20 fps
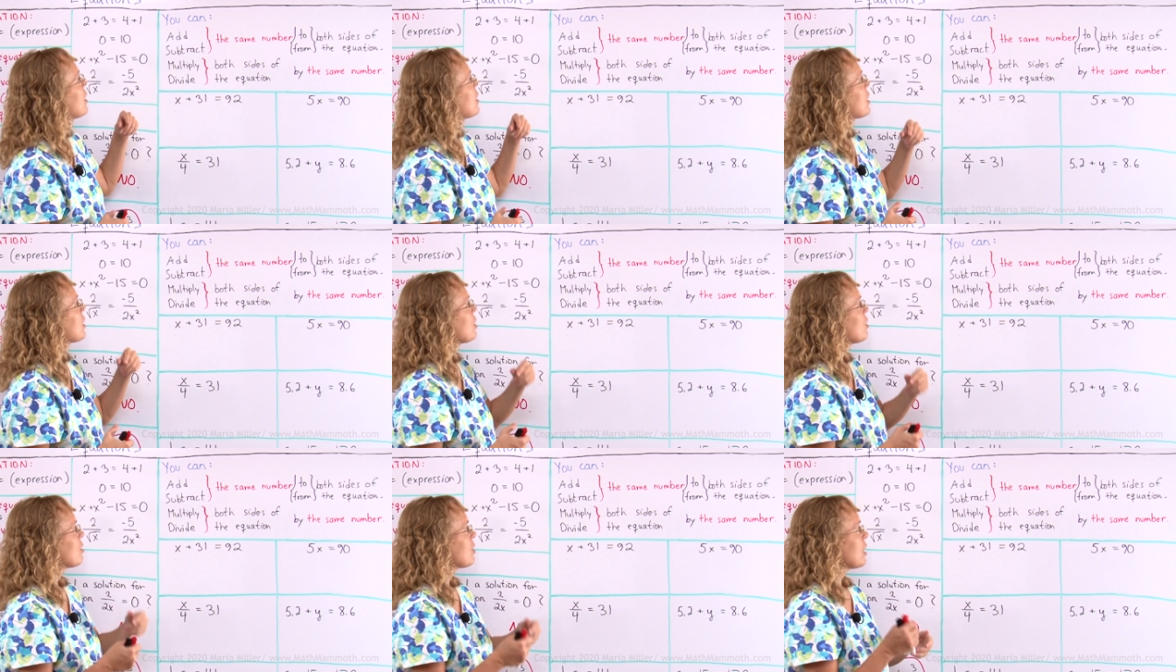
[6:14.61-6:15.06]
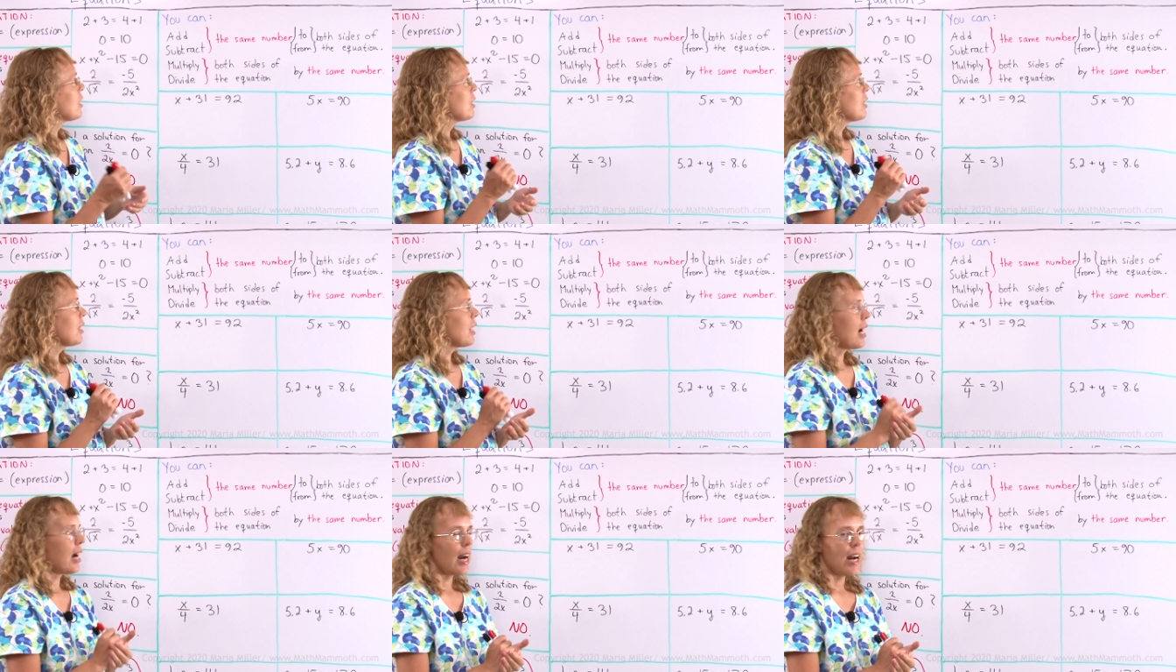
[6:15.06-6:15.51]
that you
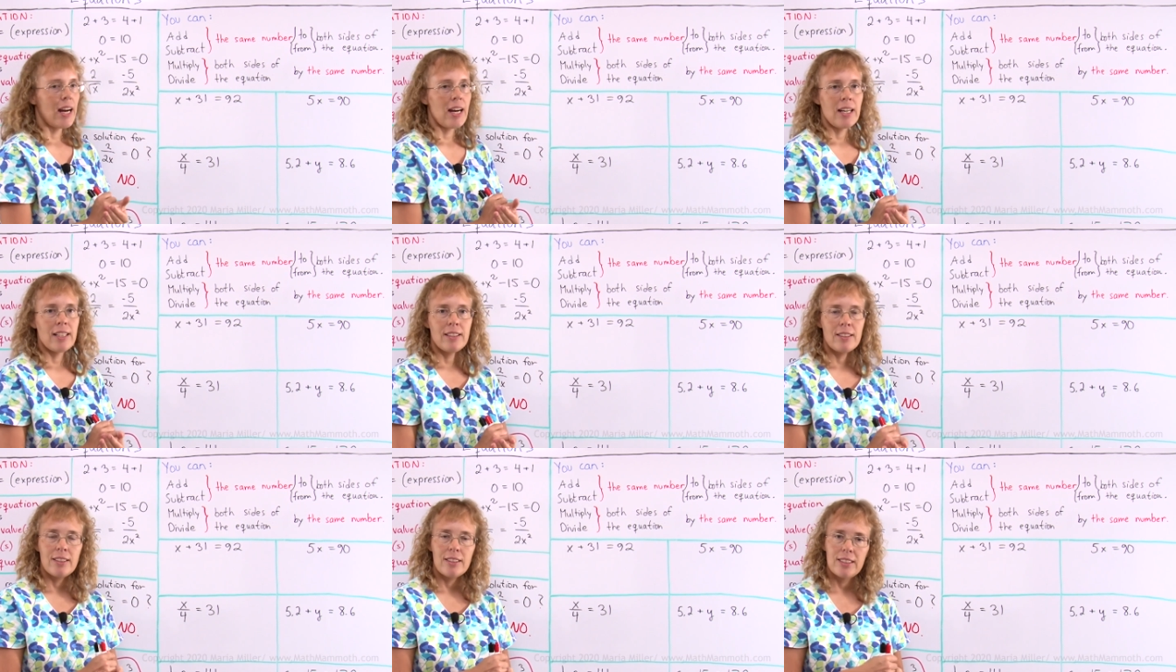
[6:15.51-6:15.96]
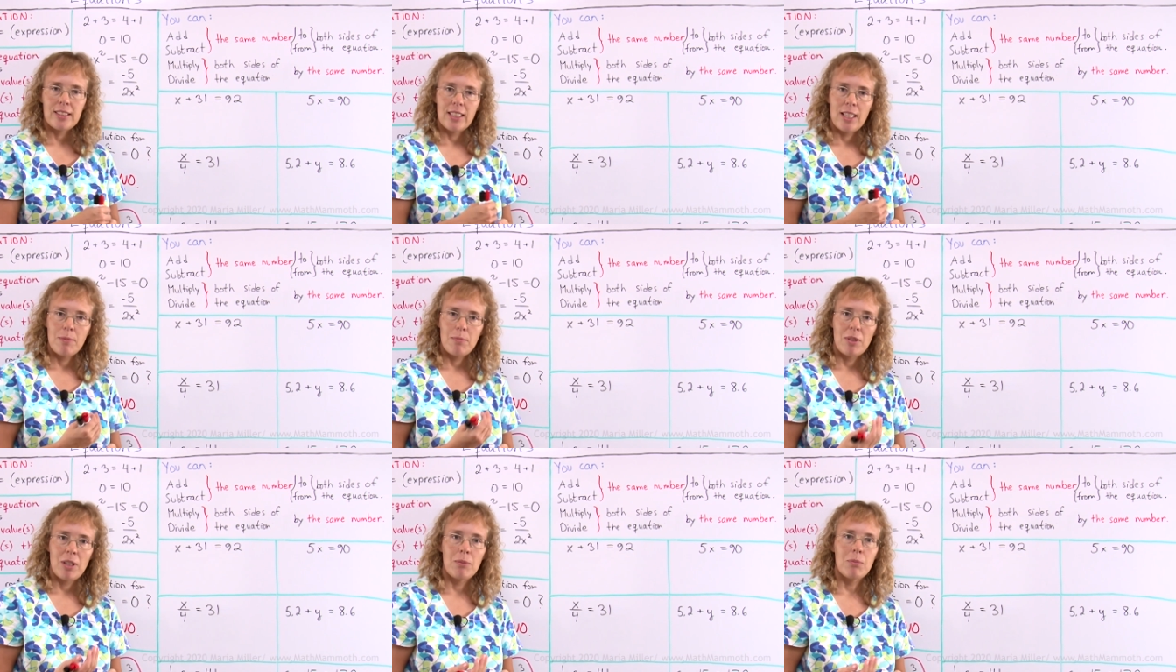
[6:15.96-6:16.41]
can add the
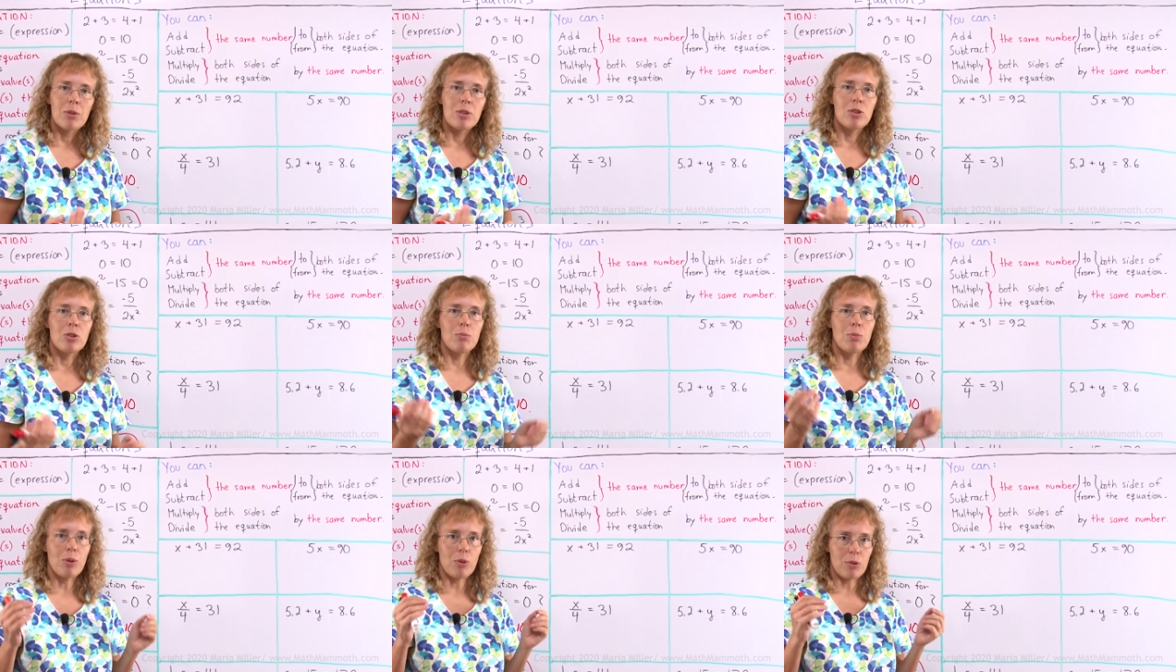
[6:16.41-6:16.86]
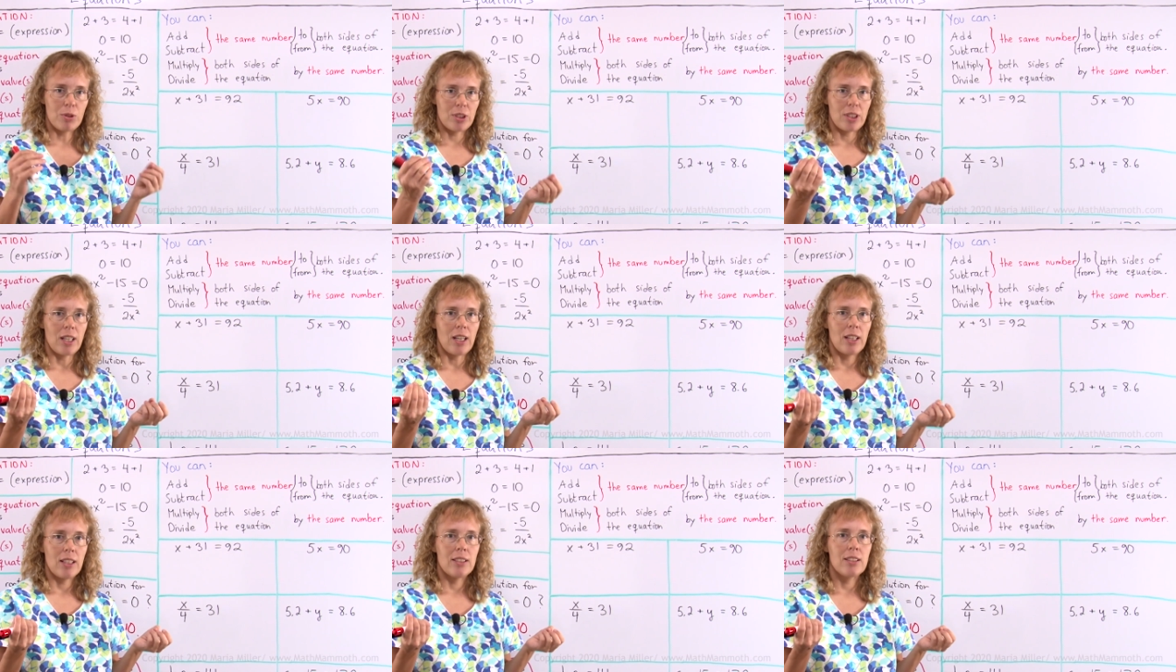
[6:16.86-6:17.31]
same number to both
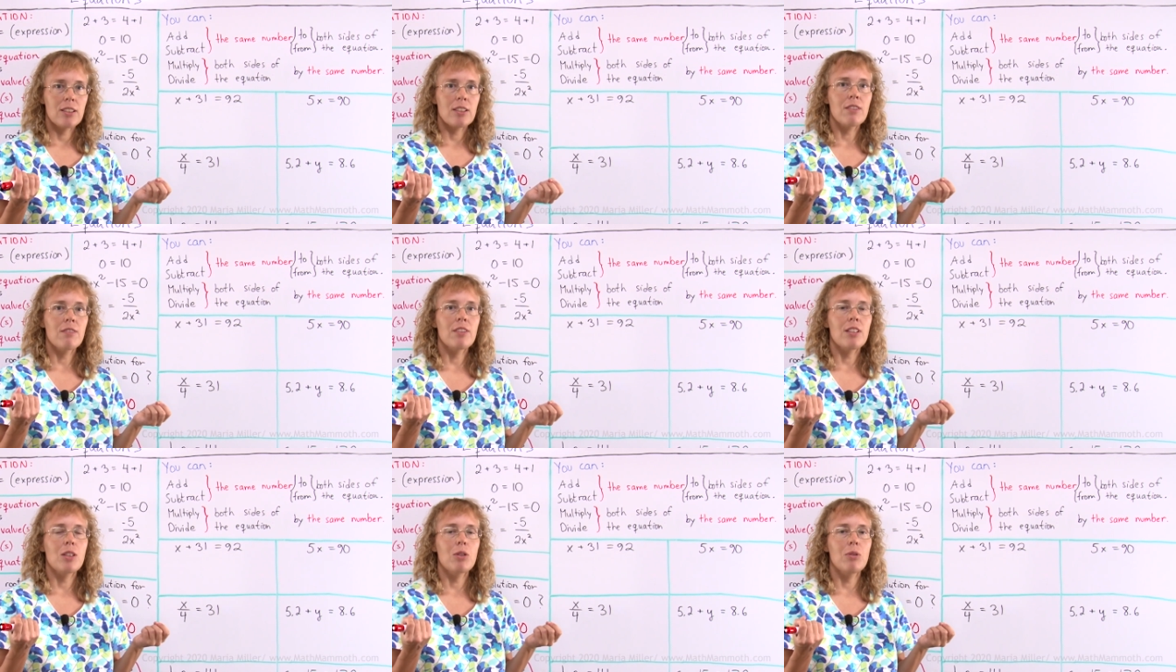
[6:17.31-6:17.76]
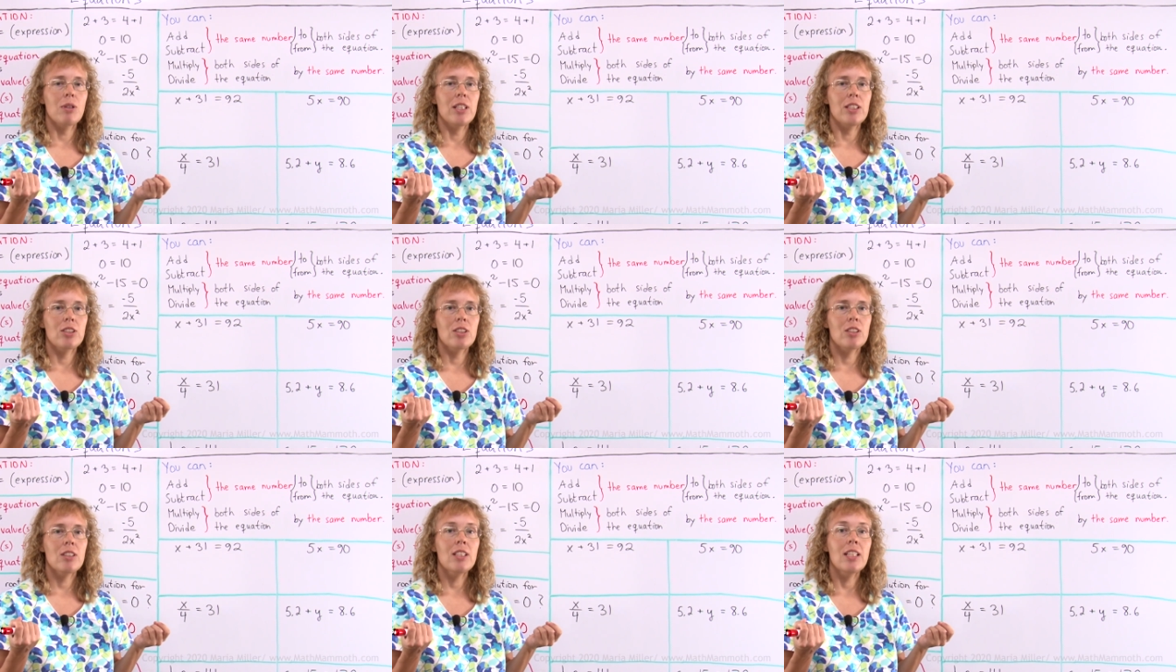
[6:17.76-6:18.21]
sides of the
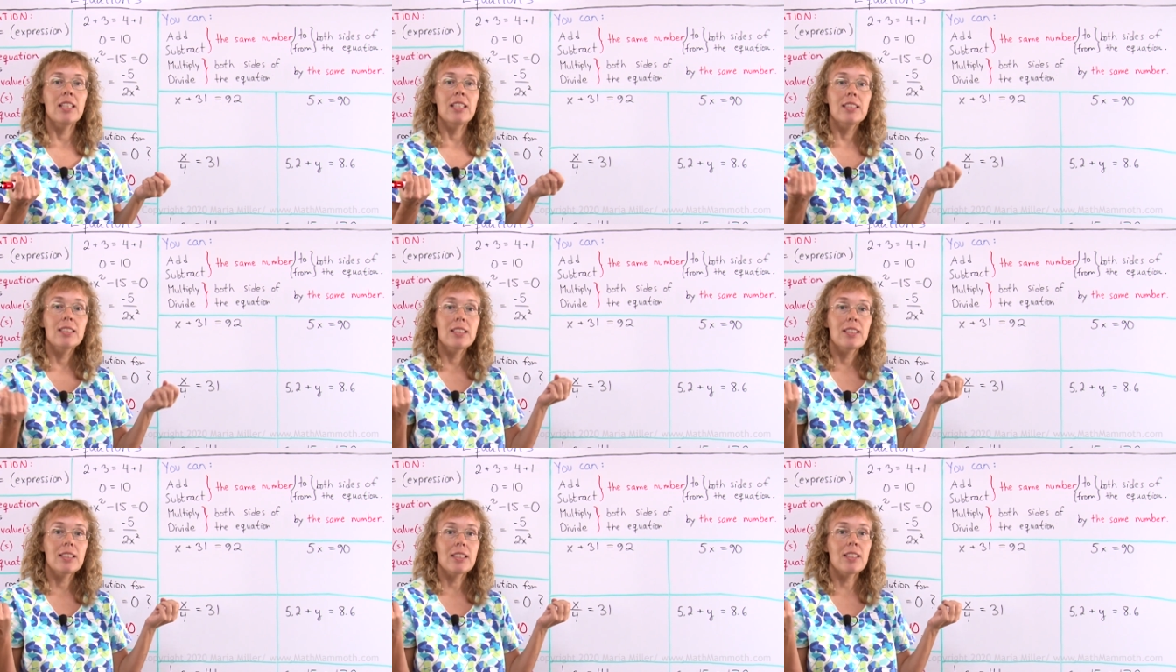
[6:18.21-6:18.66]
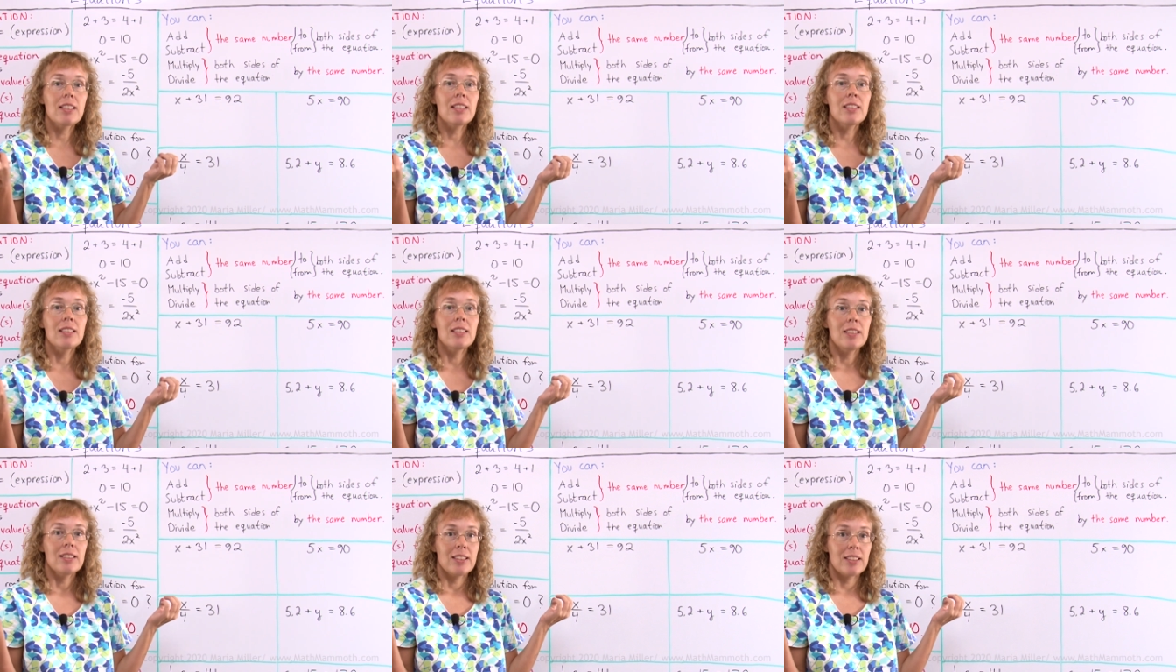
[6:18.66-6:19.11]
equation and it still